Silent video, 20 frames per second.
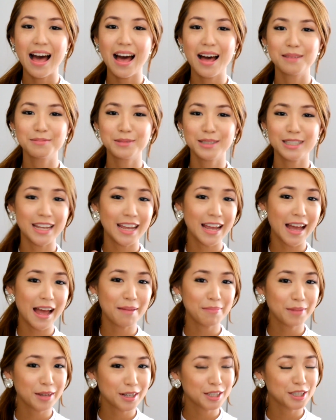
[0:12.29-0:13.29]
Um, today
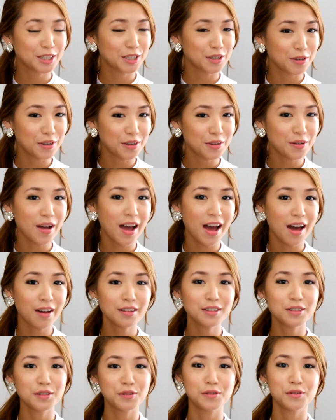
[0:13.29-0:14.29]
I'm going to show you
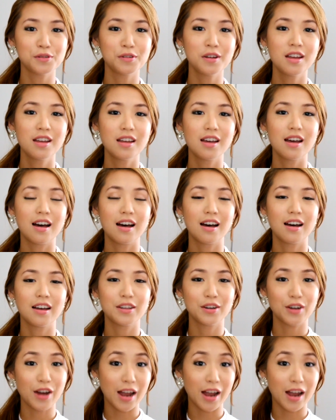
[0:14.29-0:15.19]
how to do uh,